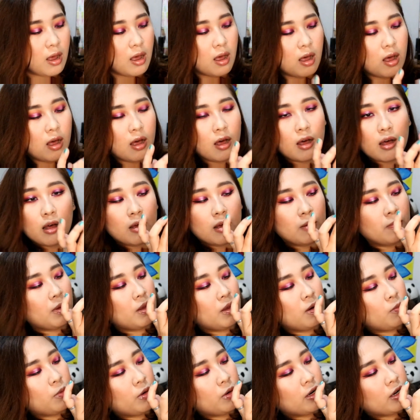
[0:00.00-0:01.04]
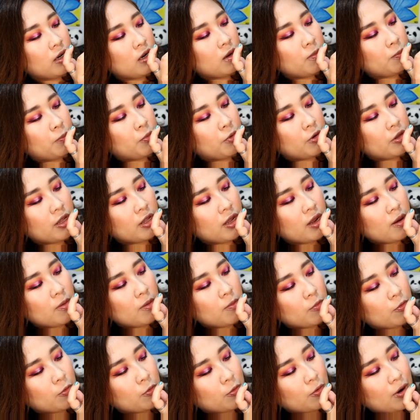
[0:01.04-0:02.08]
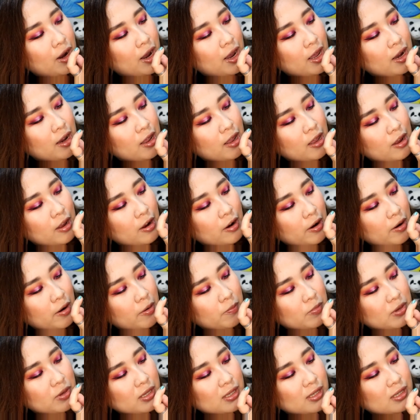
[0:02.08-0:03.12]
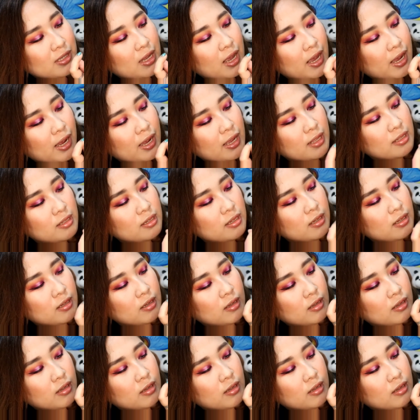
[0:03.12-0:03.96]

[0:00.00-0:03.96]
And we're gonna put him right here beside